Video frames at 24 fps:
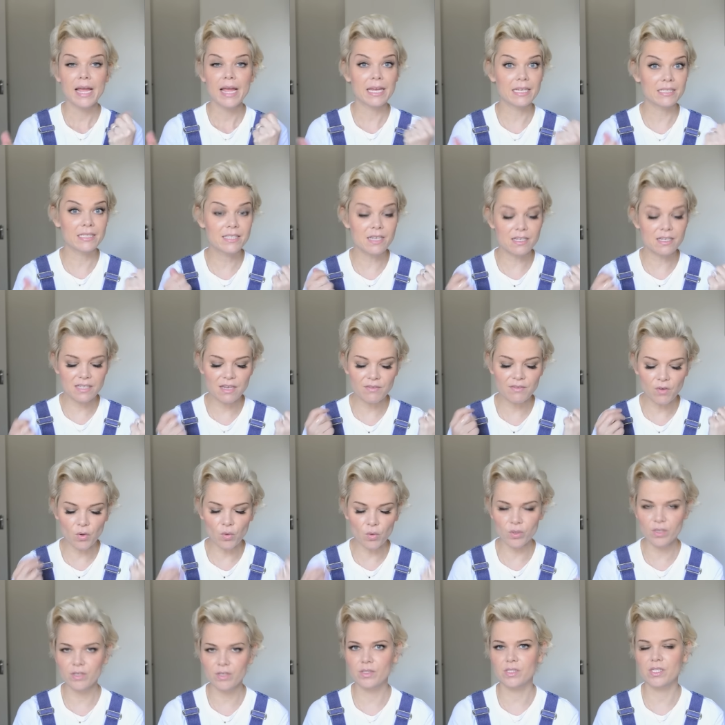It does have
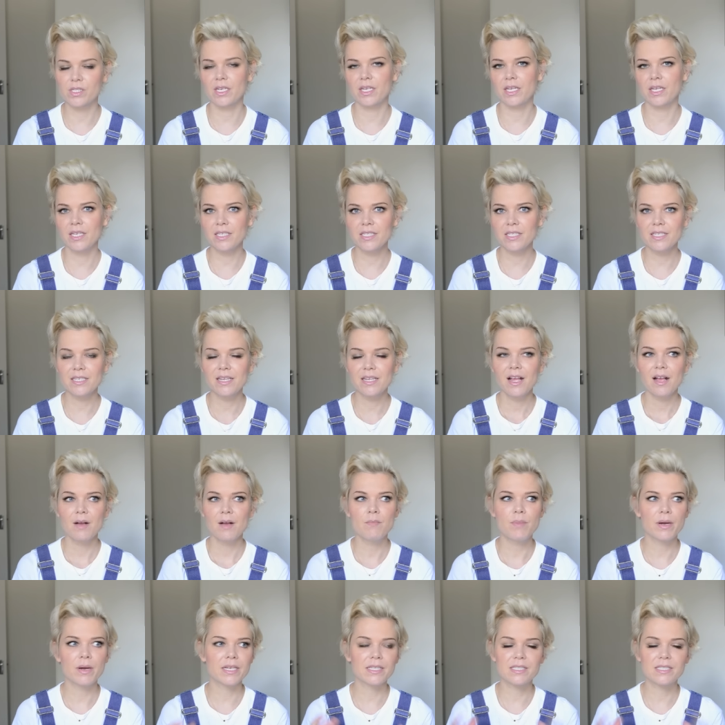oils in it,
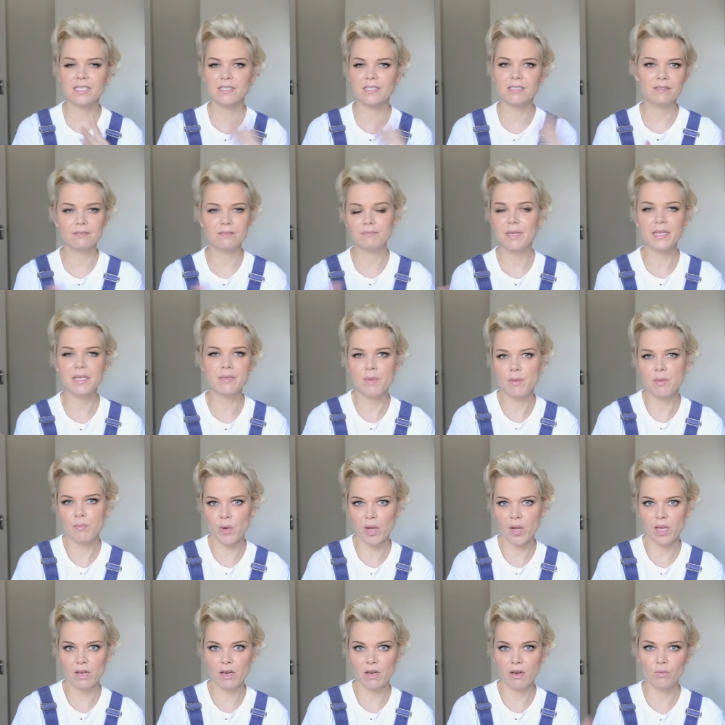but it doesn't make me
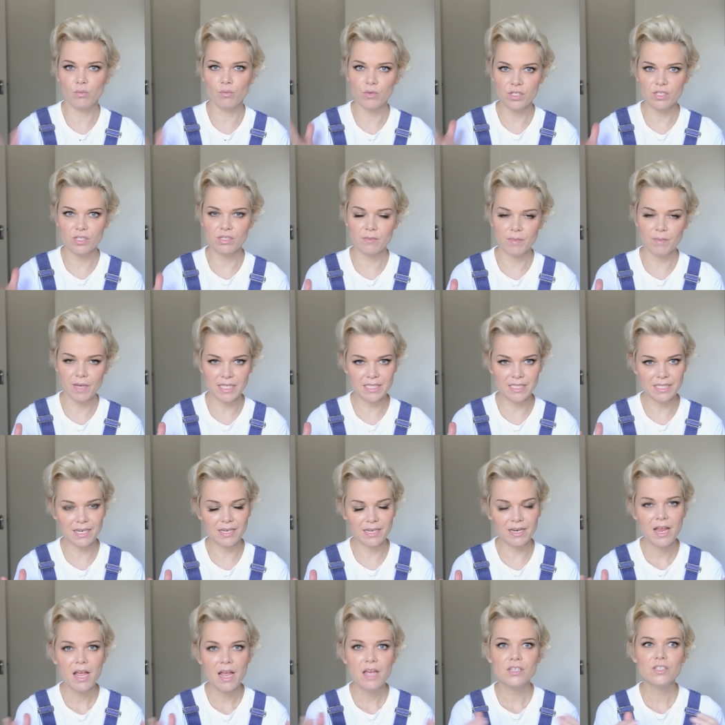break out, which is
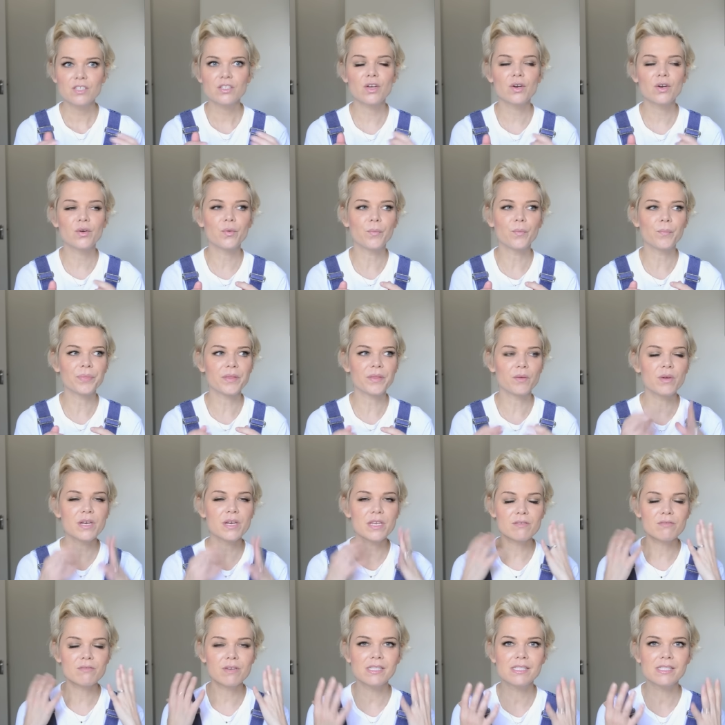amazing. So when
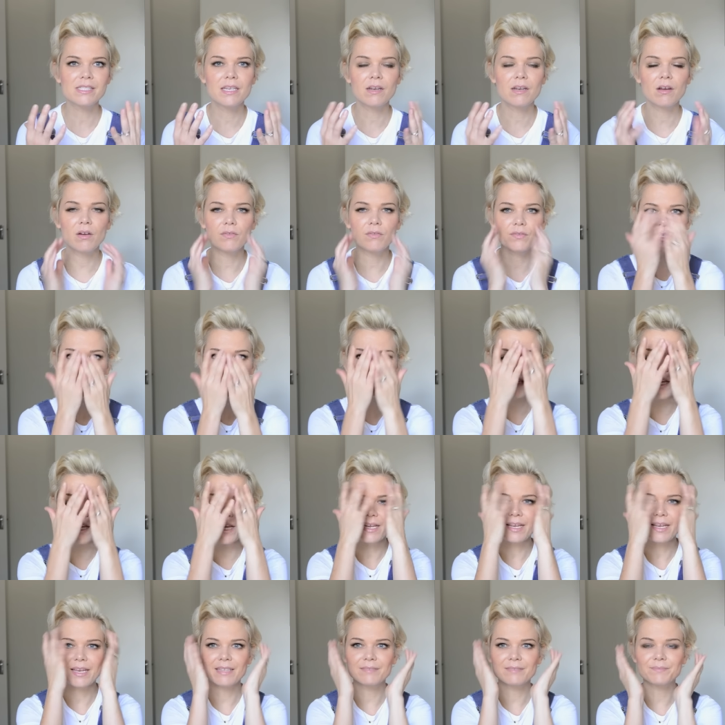you rinse it off, there's
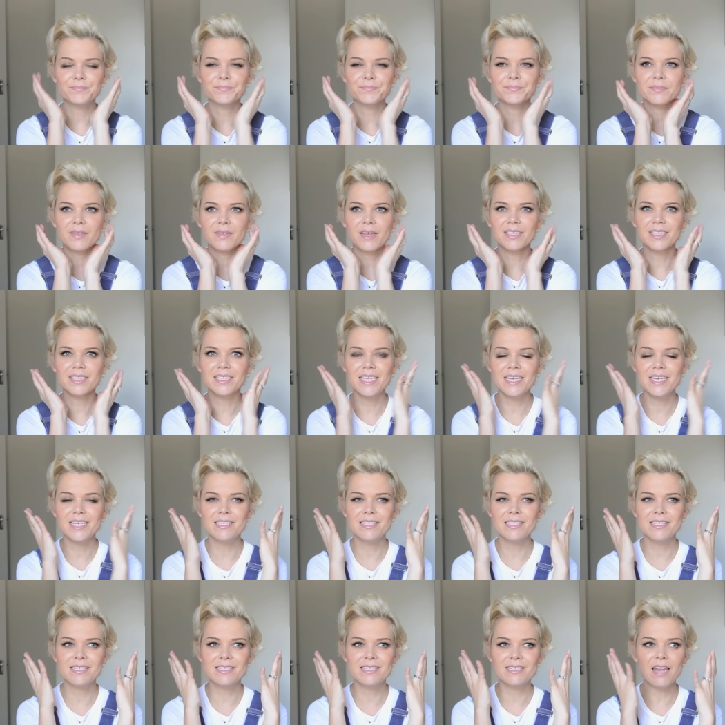like the
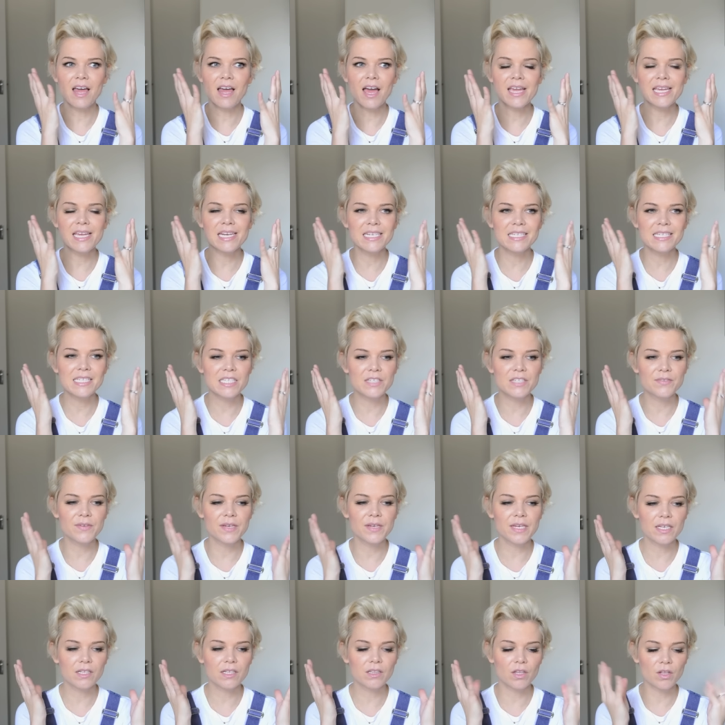slightest
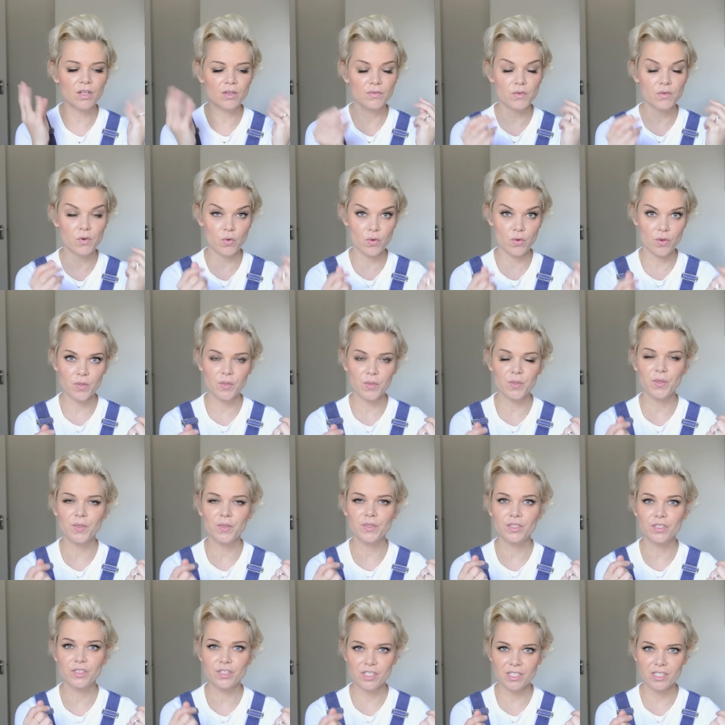feel of oil on
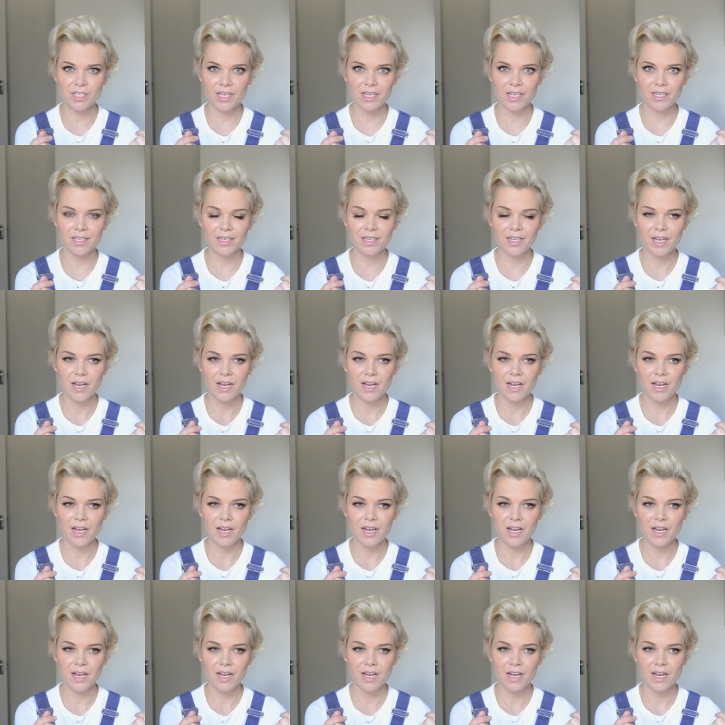your skin,